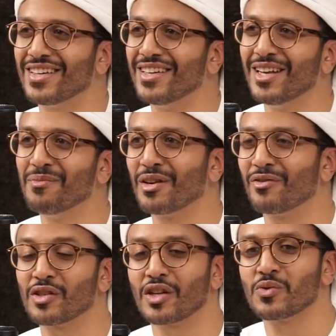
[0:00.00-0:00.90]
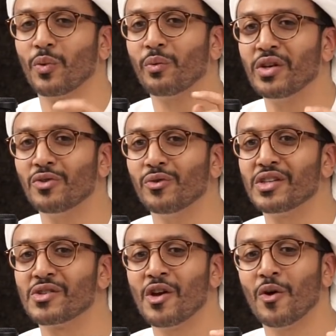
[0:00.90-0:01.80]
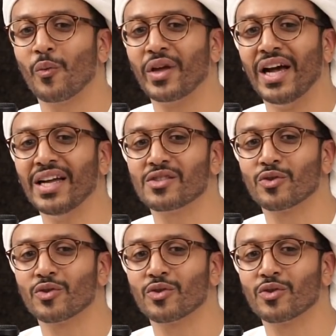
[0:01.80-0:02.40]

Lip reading: a little bit of it, because what we do is we add